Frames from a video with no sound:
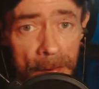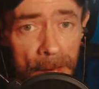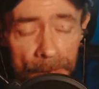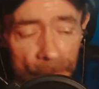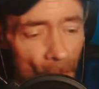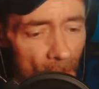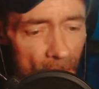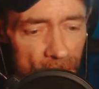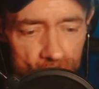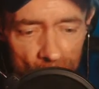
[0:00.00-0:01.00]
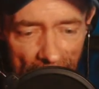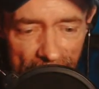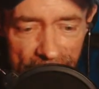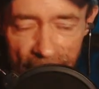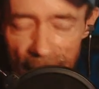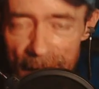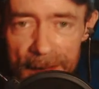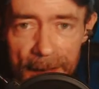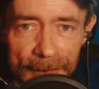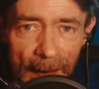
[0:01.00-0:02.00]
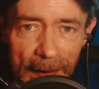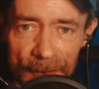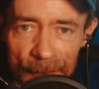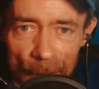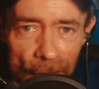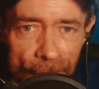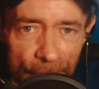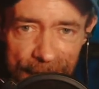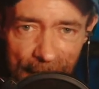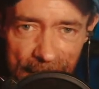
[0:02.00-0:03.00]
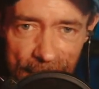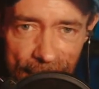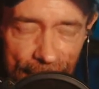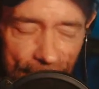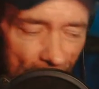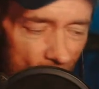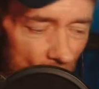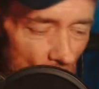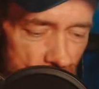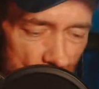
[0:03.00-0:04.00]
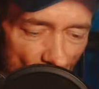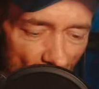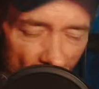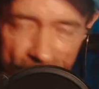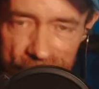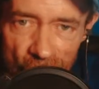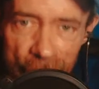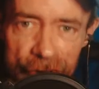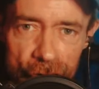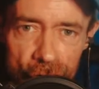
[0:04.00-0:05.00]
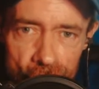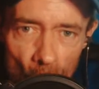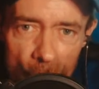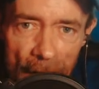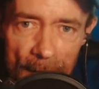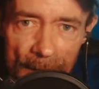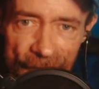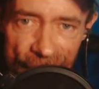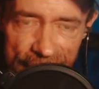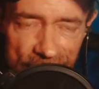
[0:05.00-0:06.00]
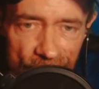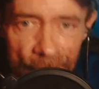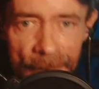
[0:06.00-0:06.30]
Not dragging you in under any false pretenses that I've got some earth-changing story up my sleeve.